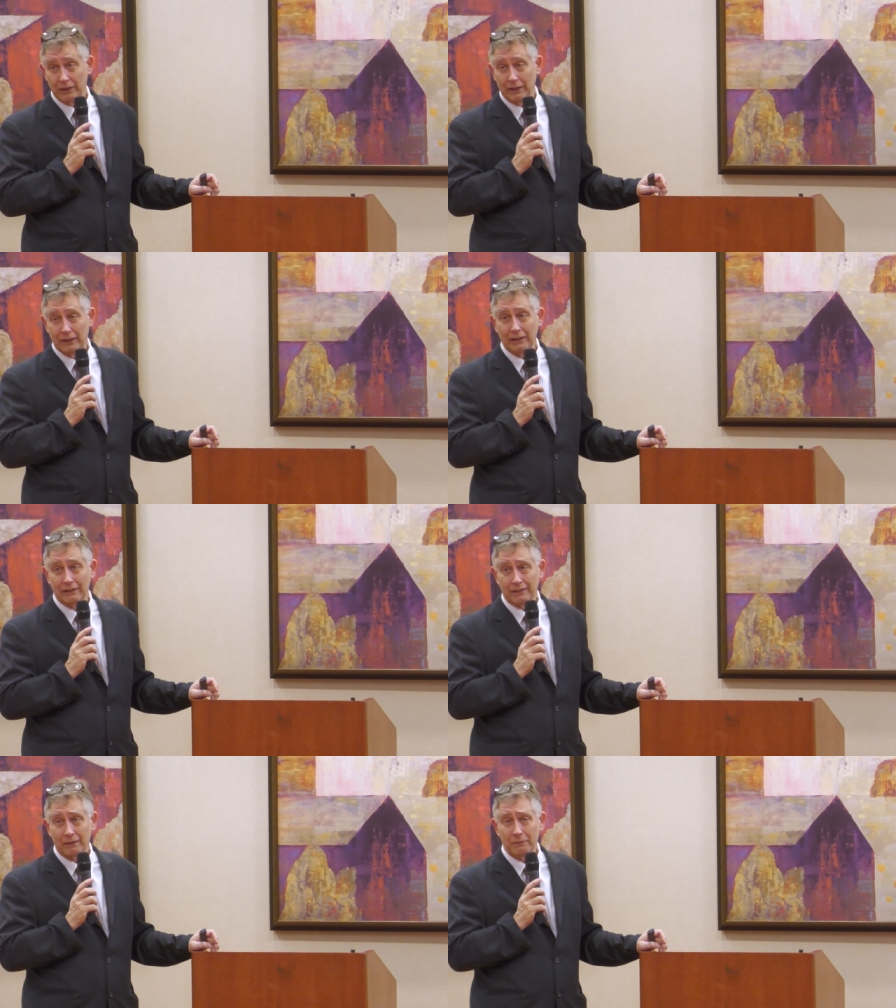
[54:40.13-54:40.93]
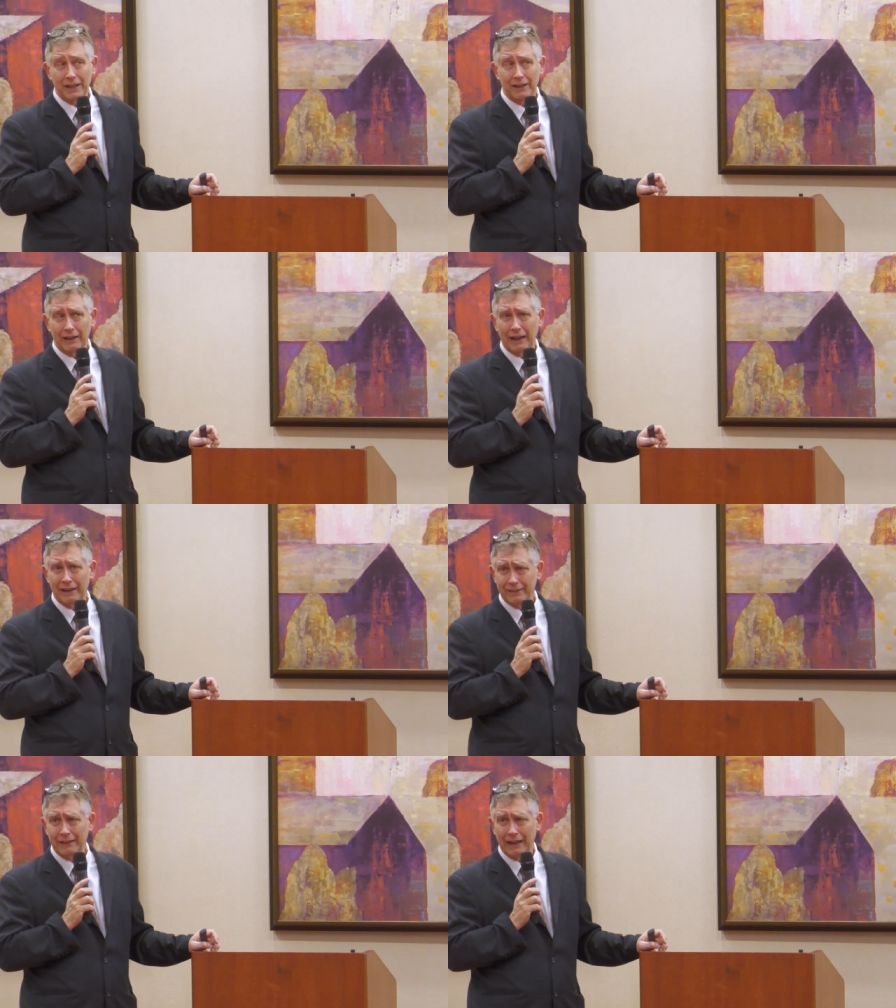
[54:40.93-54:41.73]
Uh, it, somebody
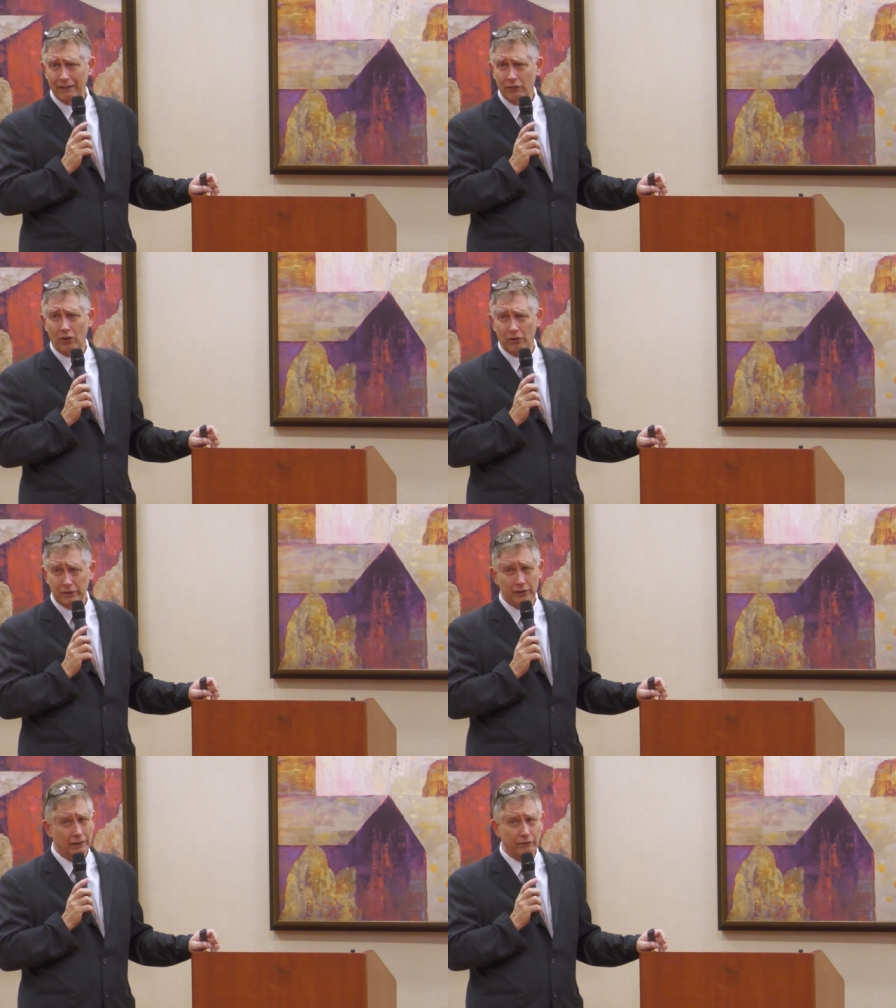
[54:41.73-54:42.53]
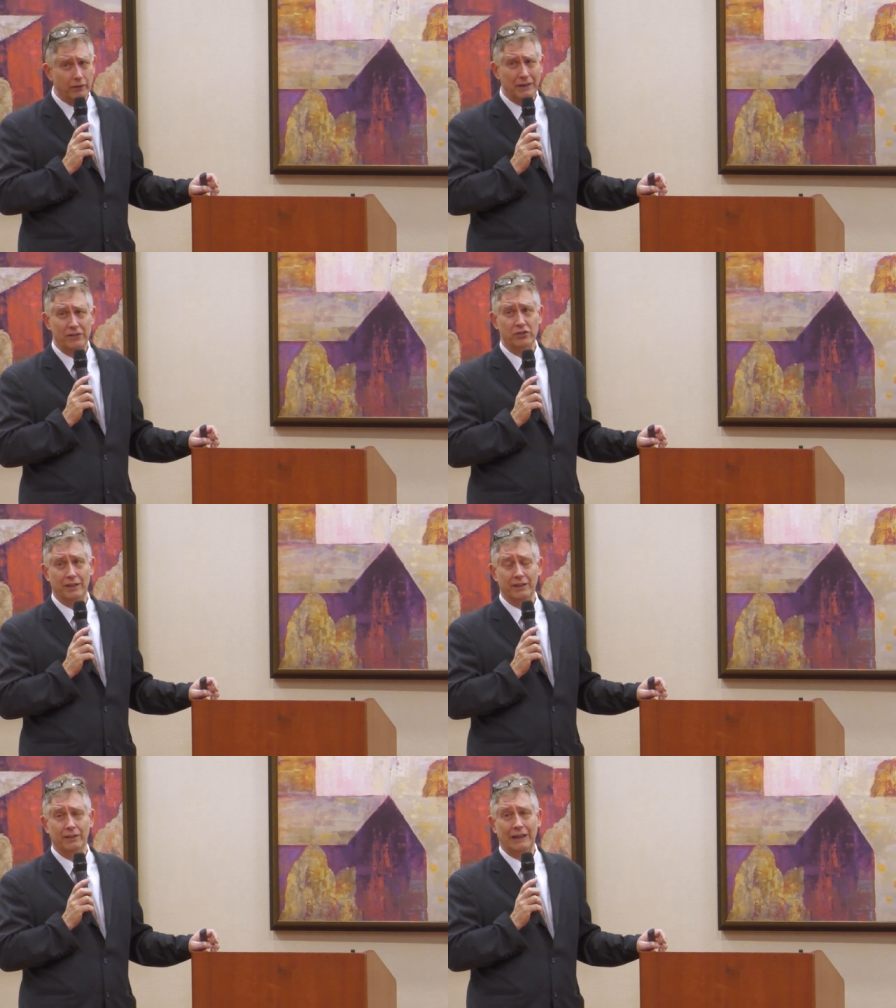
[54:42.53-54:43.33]
has to have all your
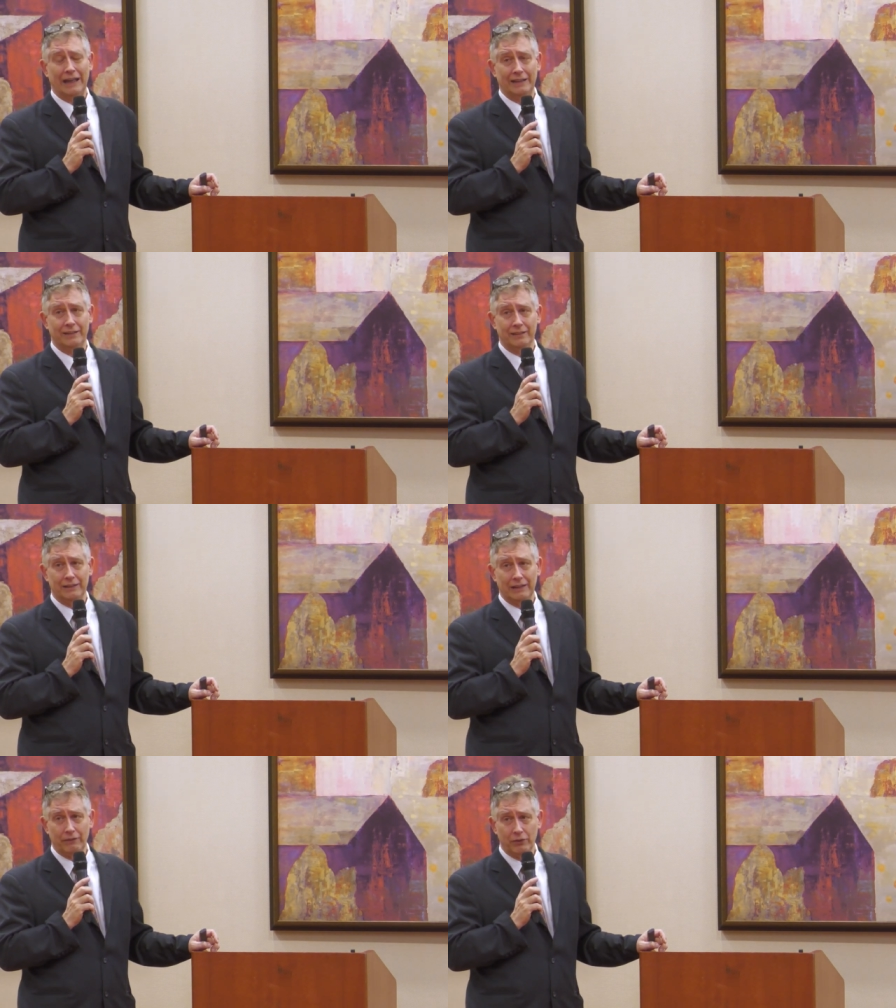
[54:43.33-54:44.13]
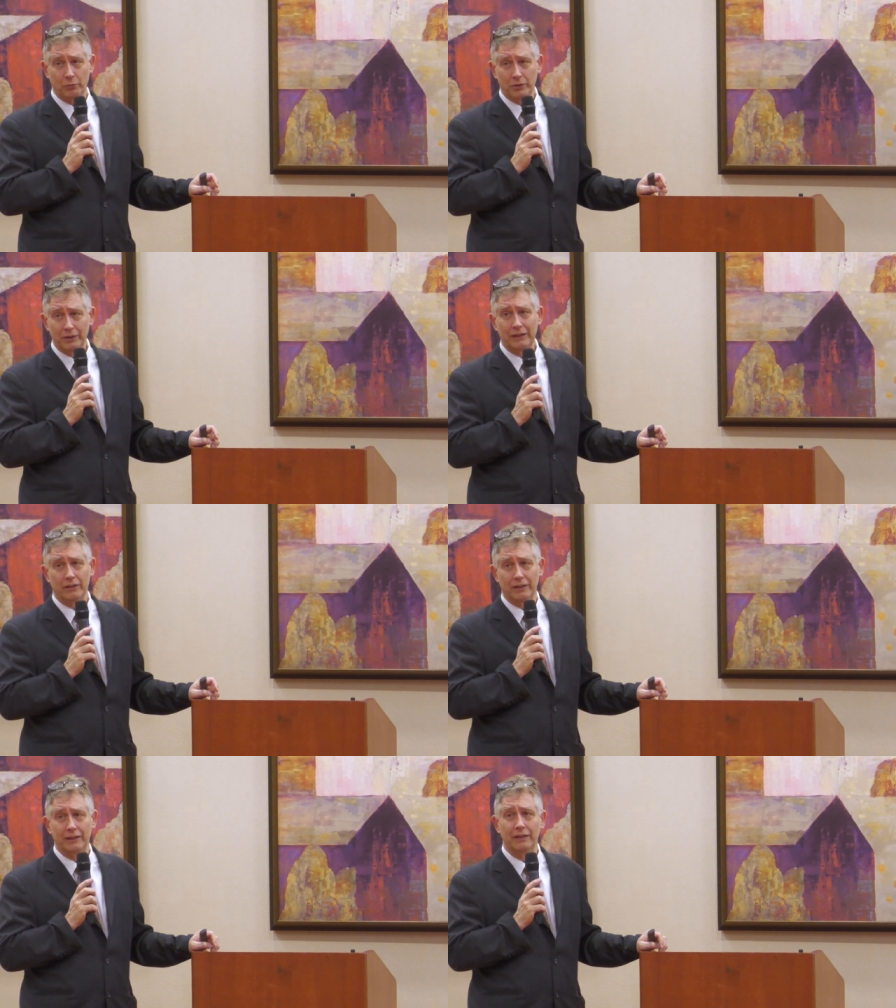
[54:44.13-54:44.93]
information in their head to give you really
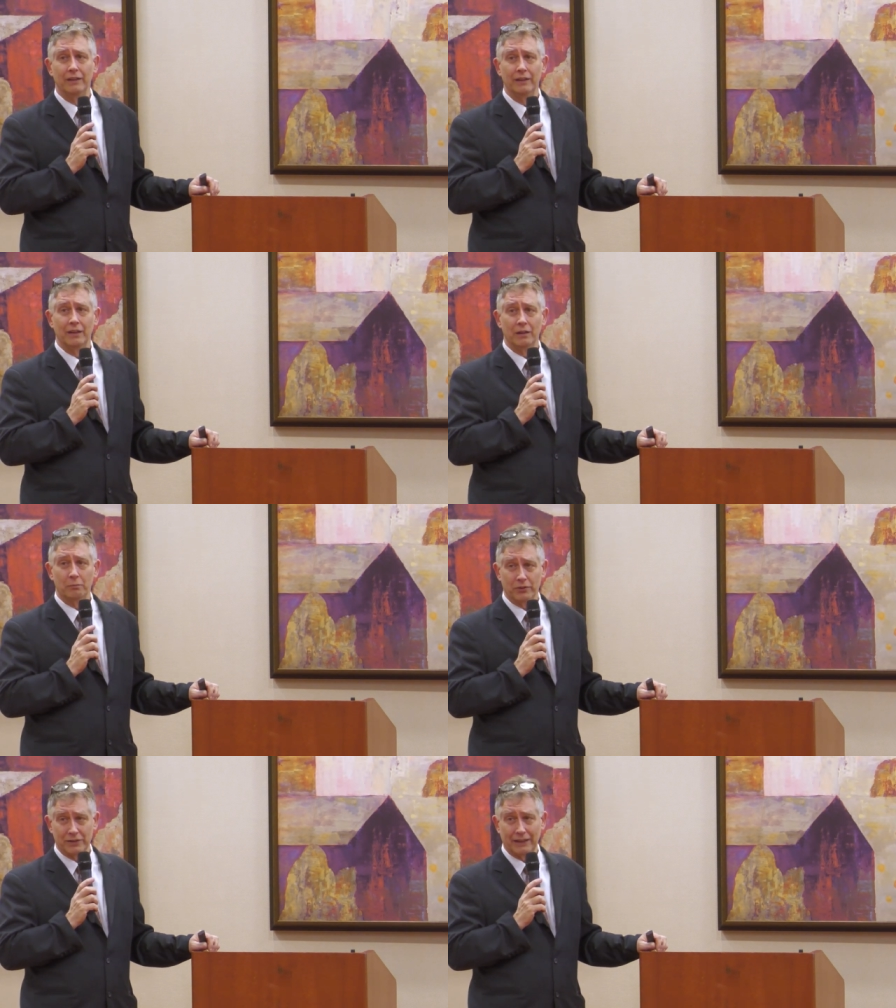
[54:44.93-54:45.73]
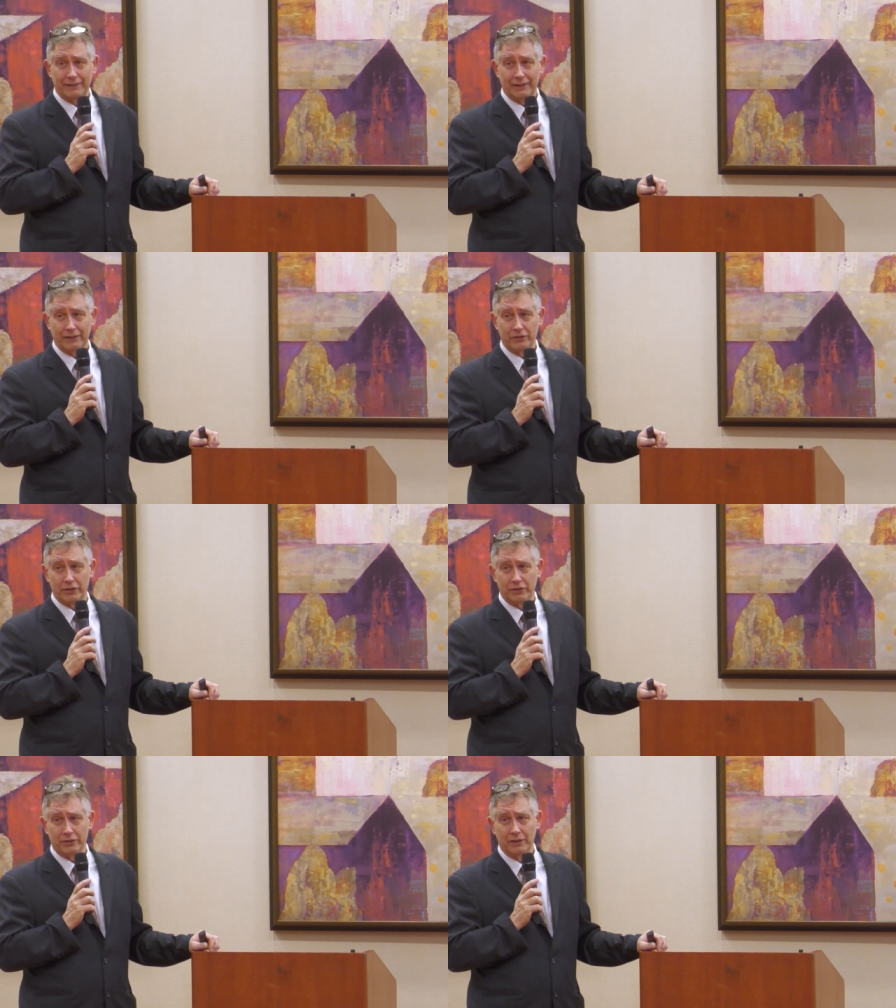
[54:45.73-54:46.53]
good, precise
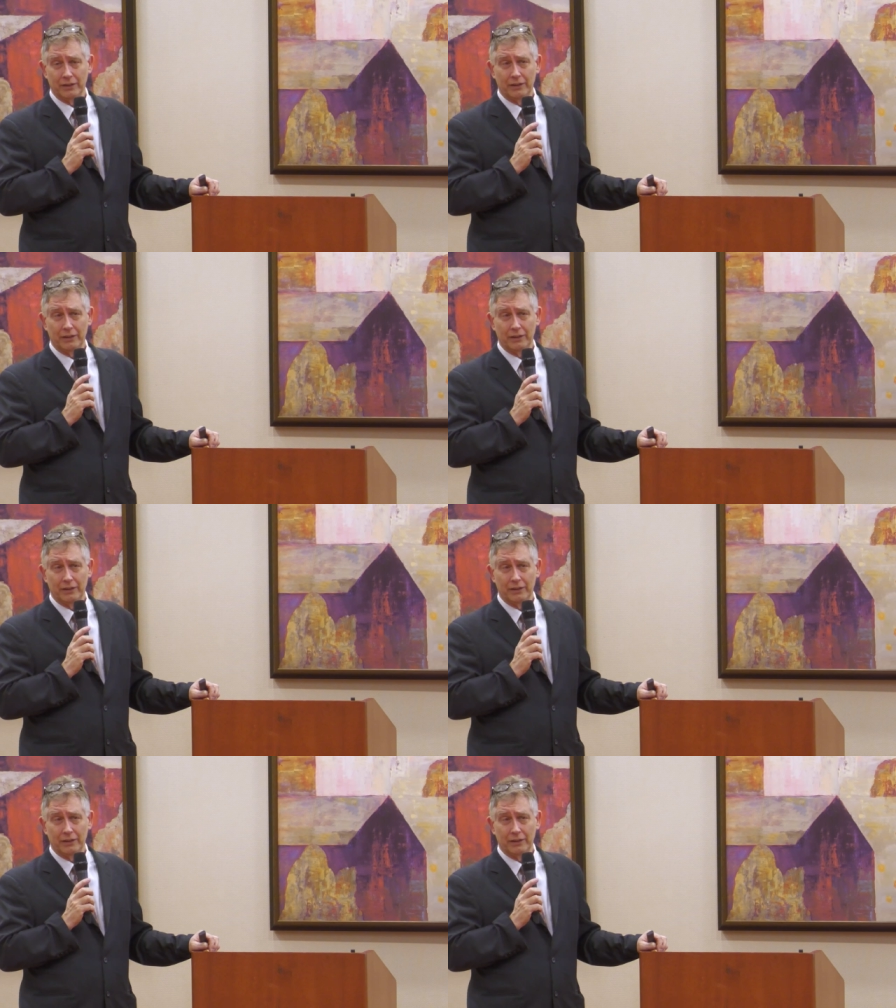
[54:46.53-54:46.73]
answers.